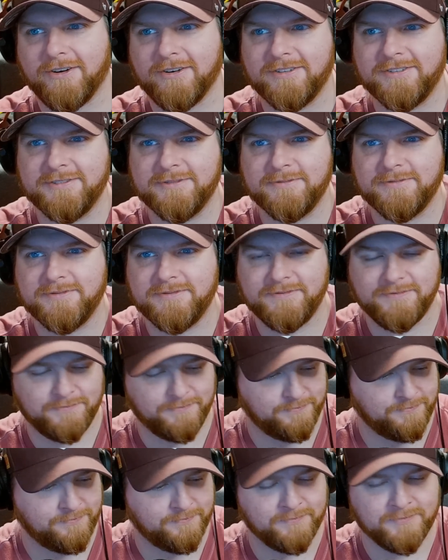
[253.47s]
Would any of you
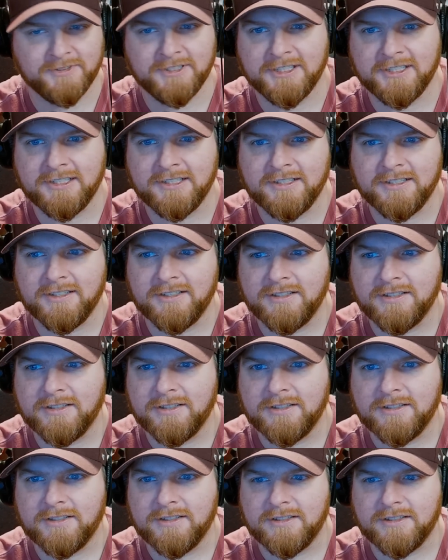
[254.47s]
guys ever ride this
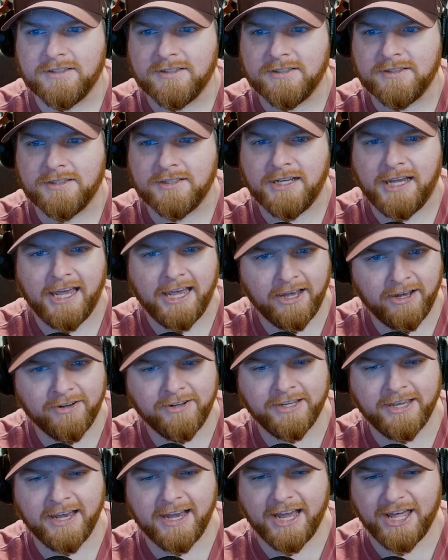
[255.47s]
terrifying? Hell
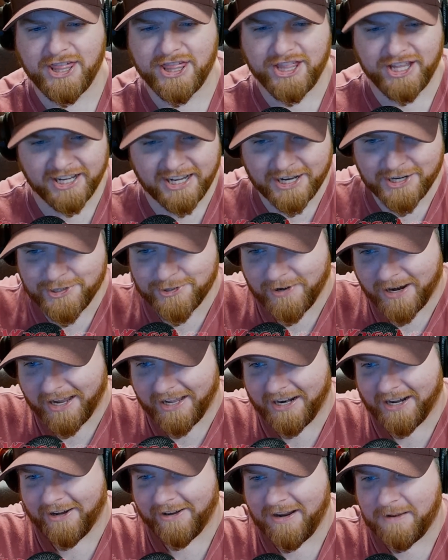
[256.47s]
yeah, I think I'd try
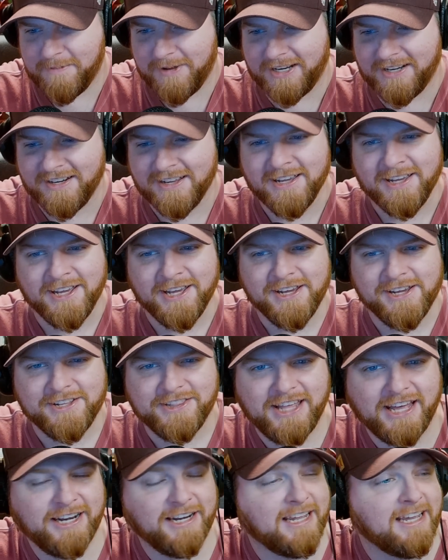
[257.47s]
it out.
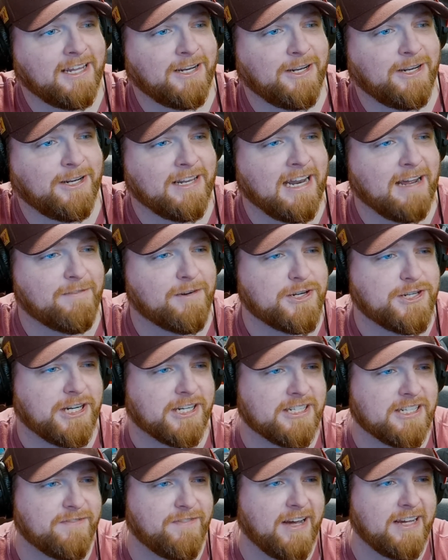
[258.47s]
Then again, you can never
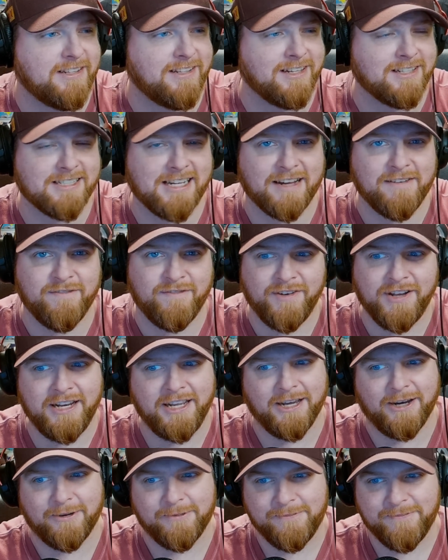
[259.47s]
justify things on
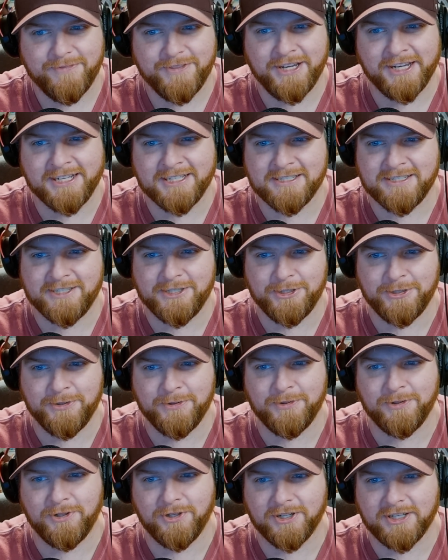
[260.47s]
video. Things
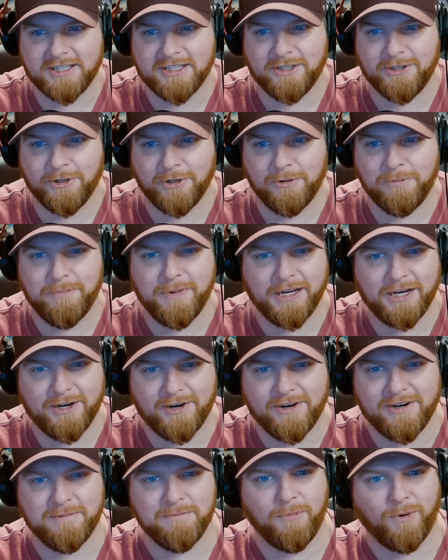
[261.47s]
do look a little
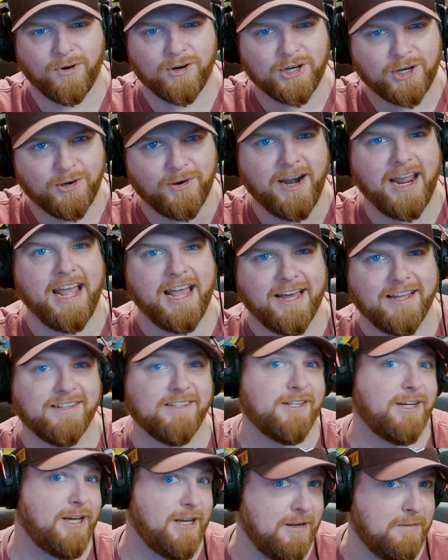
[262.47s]
bigger and more
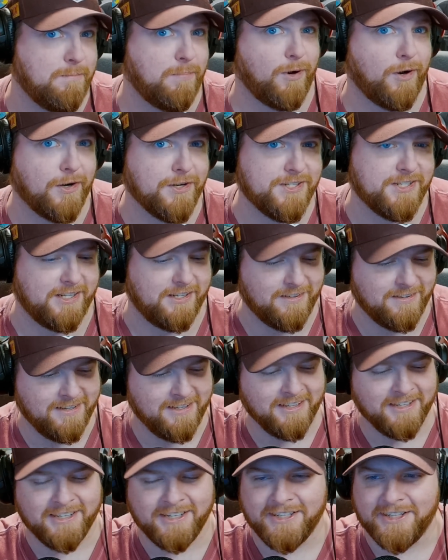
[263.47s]
grand in person,
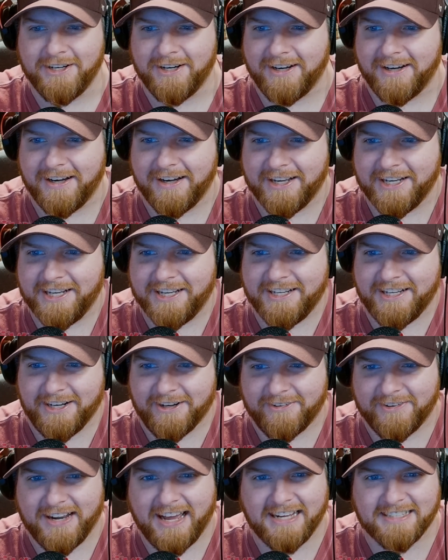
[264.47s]

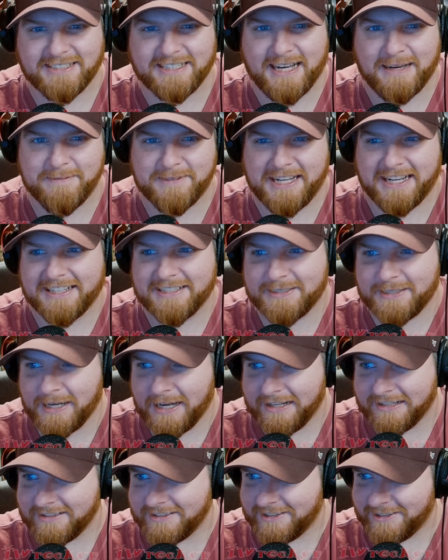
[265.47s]
9 times out of
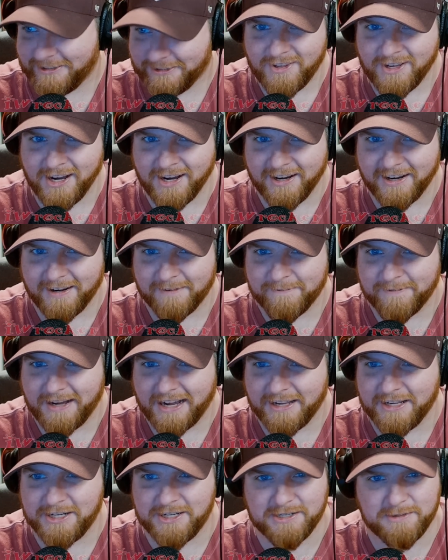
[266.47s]
10. So
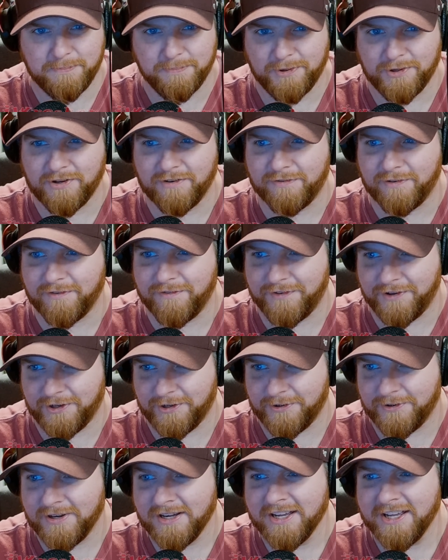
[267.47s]
just beautiful
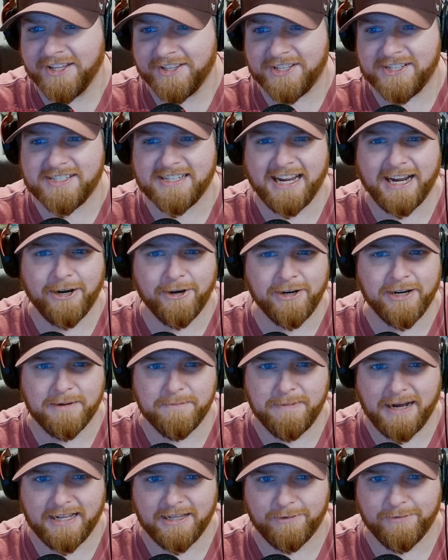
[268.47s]
view. This area,
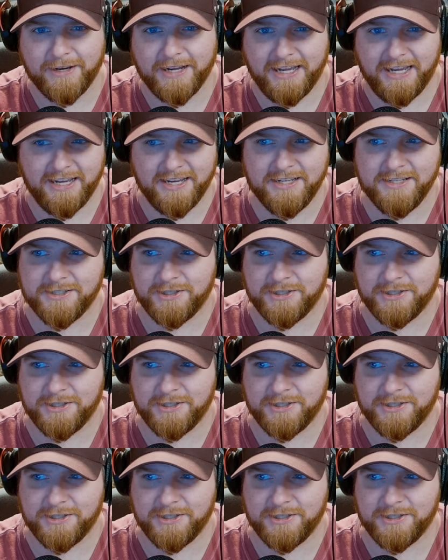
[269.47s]
by the way, is